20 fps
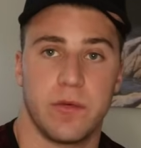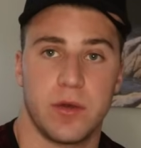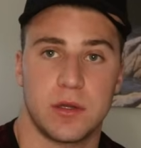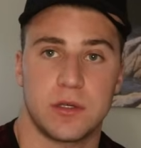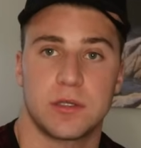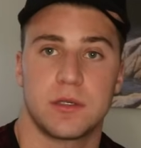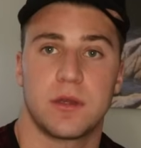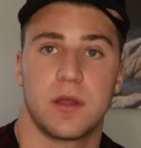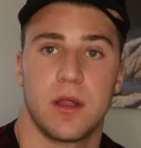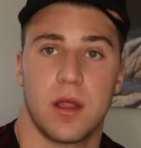of
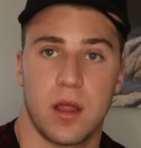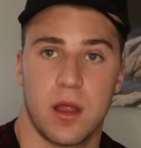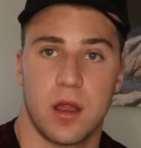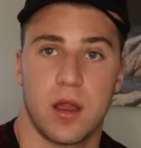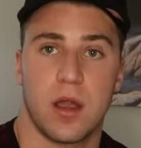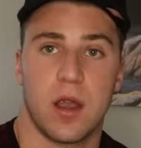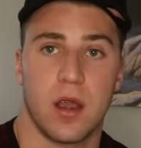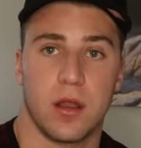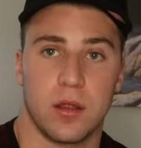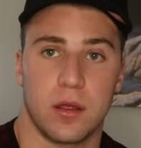us
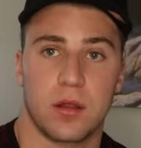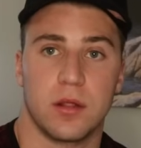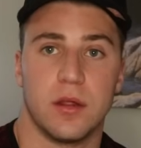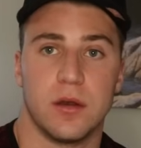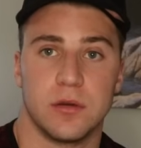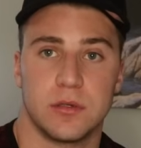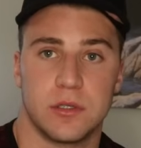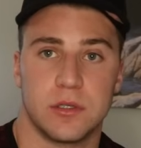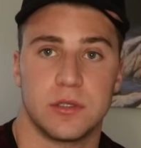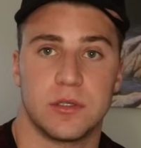are the
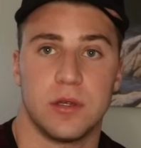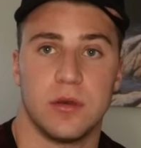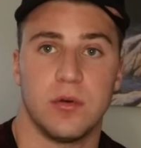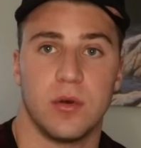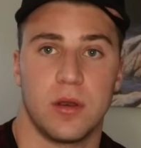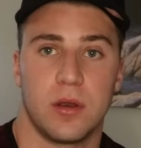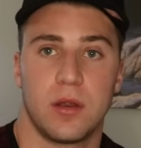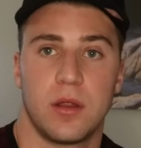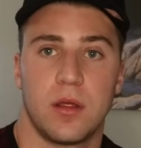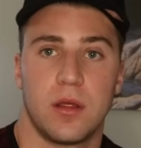closest
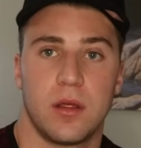to it.